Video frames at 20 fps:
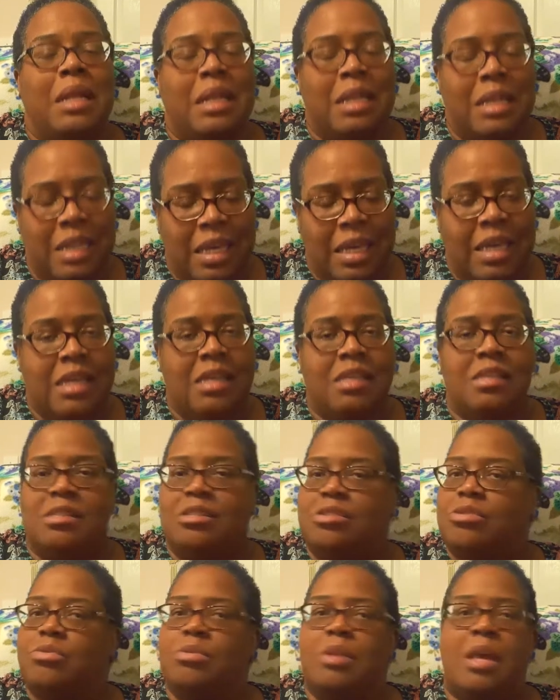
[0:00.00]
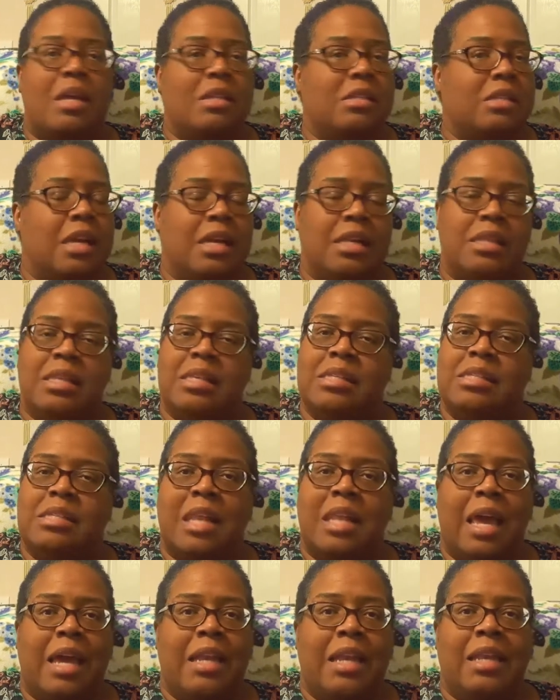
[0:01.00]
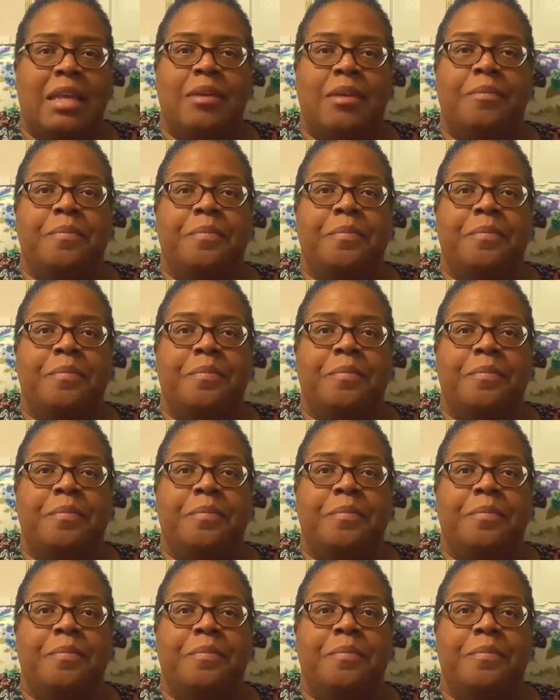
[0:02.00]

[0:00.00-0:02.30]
Please do not take this lightly.